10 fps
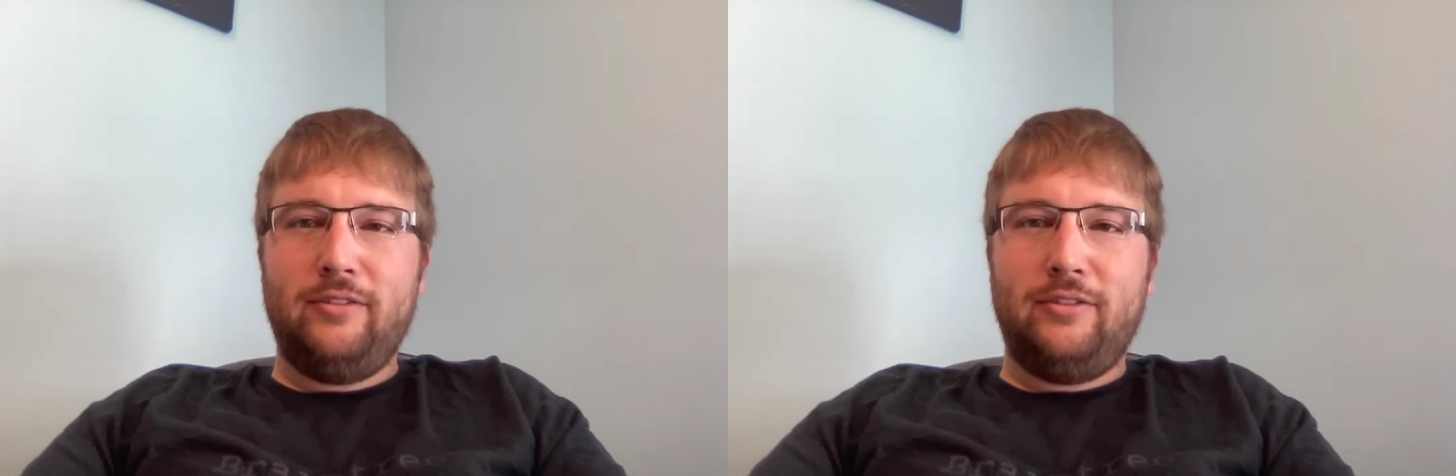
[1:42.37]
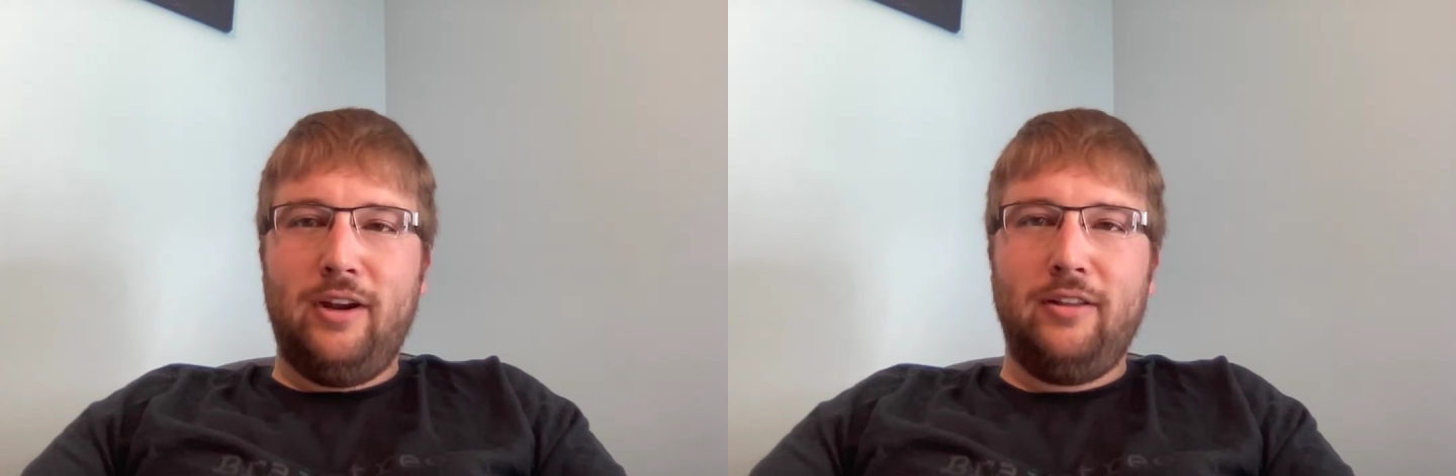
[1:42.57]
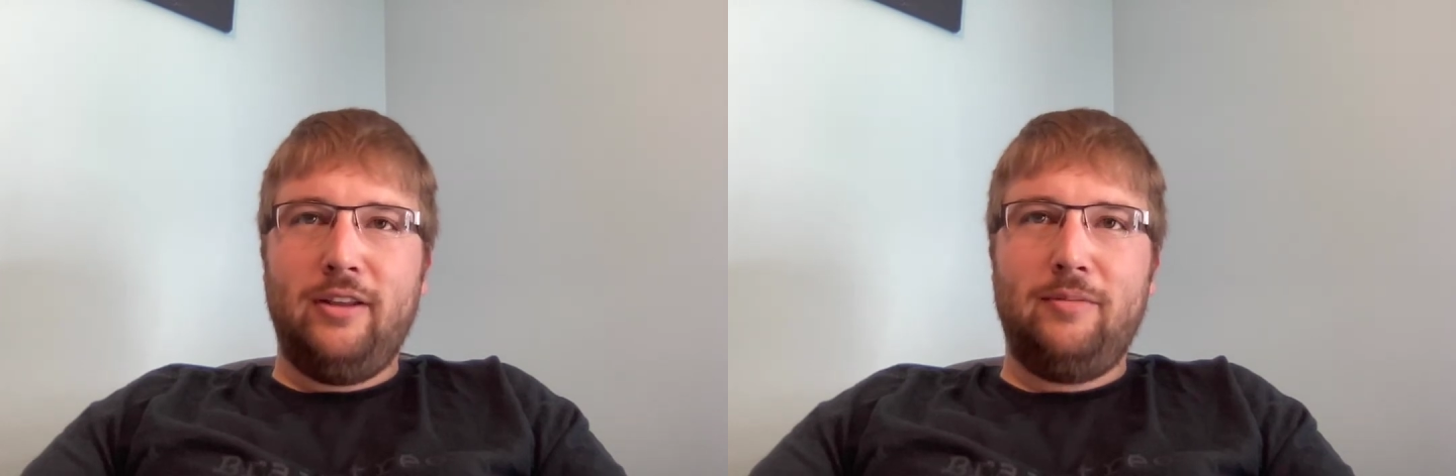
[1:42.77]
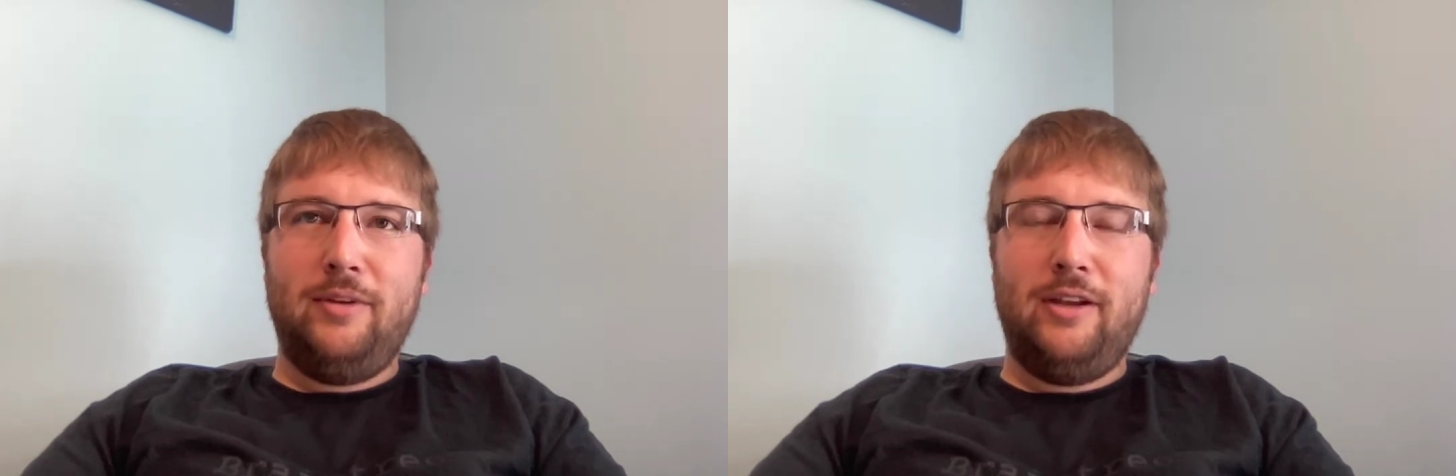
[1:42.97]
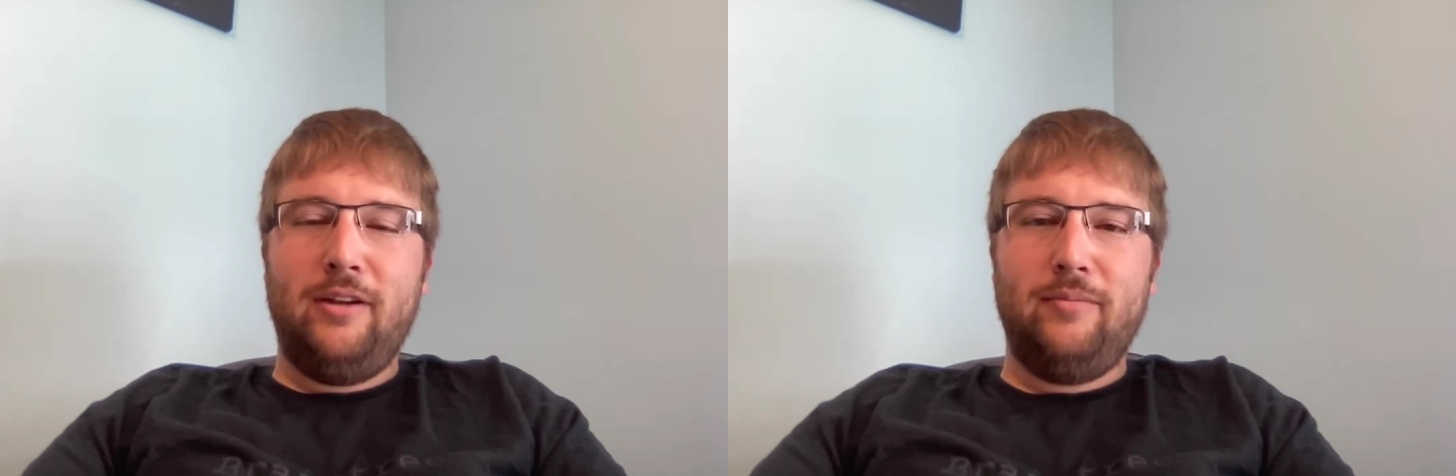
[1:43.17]
Starlink
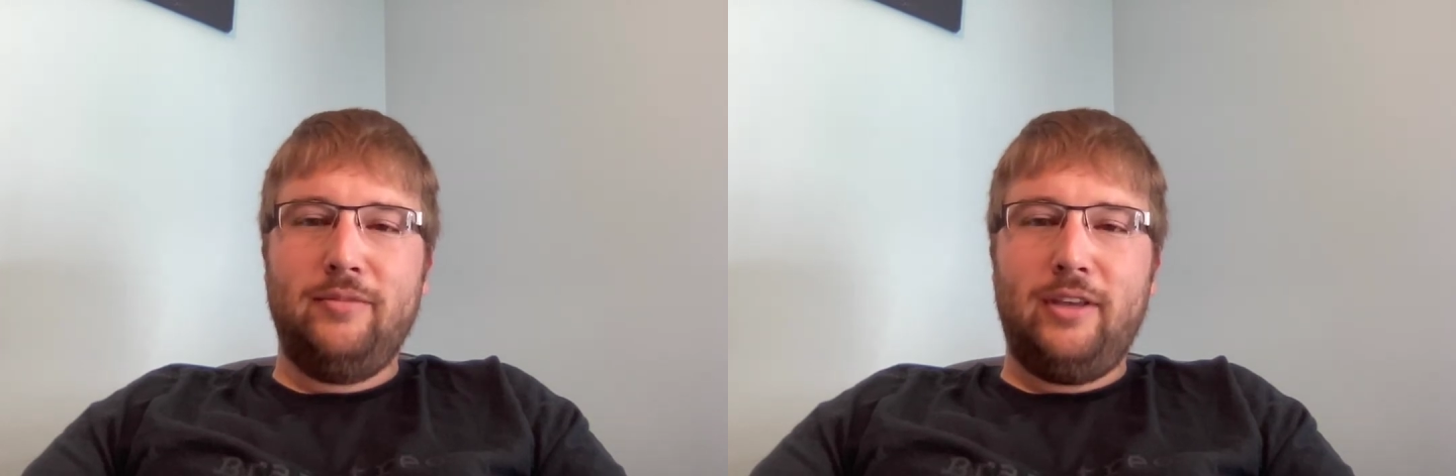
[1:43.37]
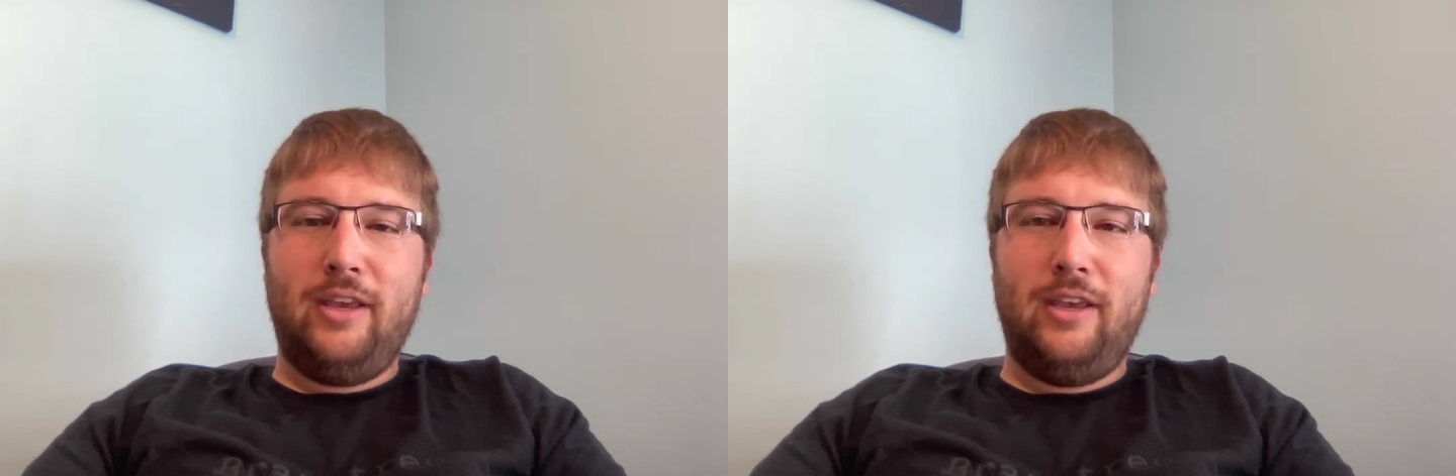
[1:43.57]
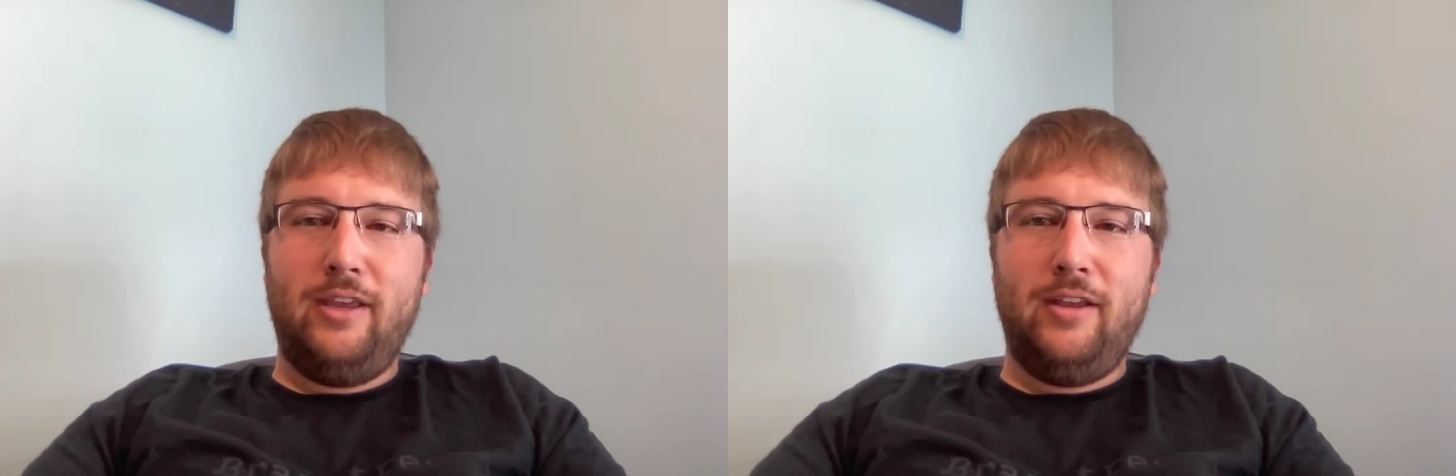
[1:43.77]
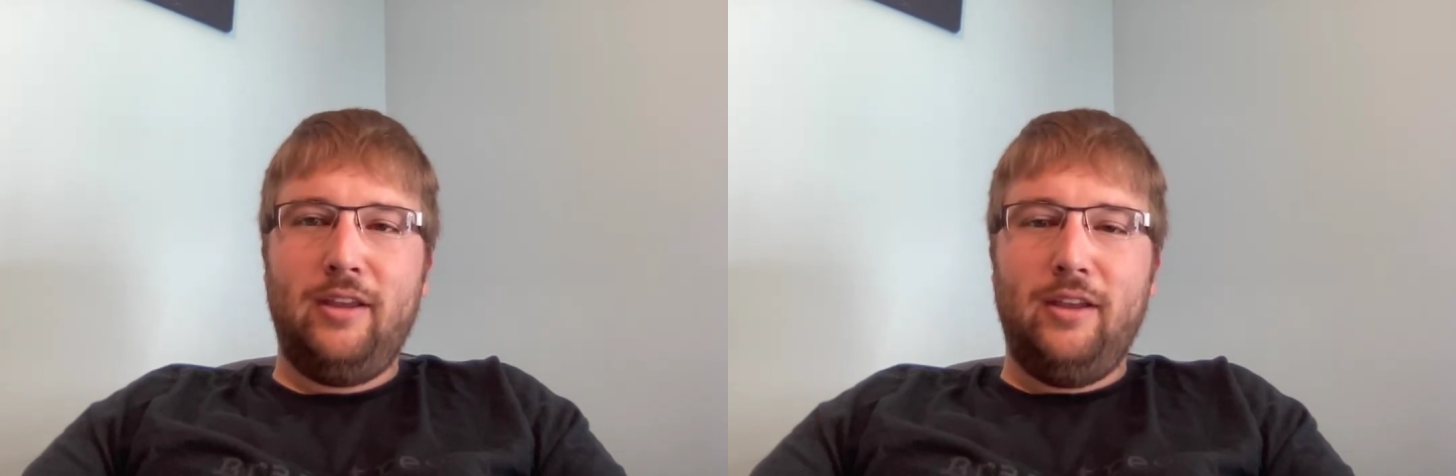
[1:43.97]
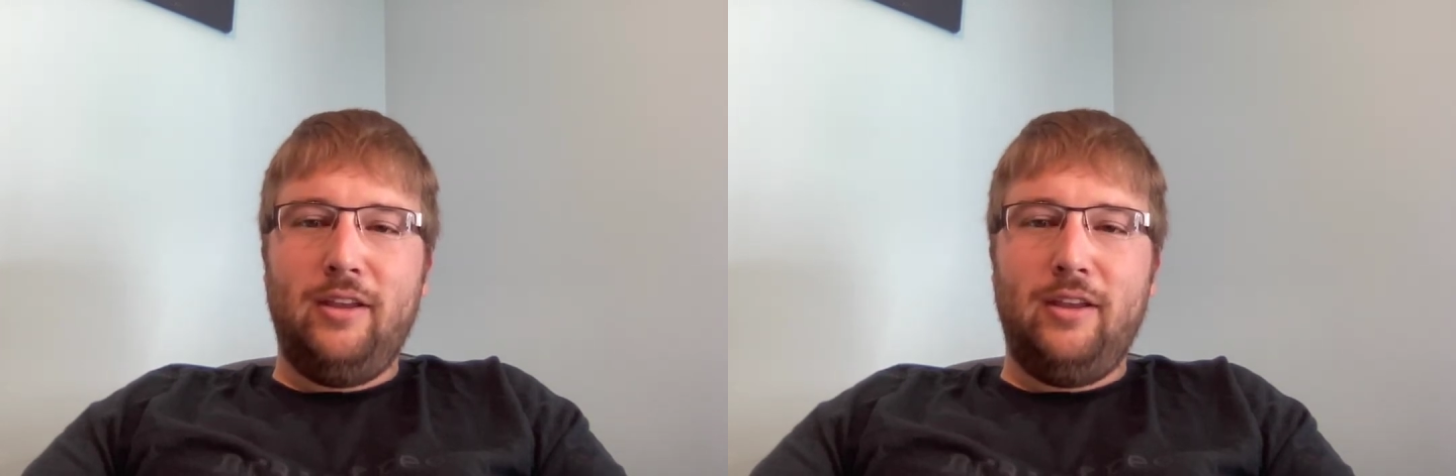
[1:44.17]
becomes a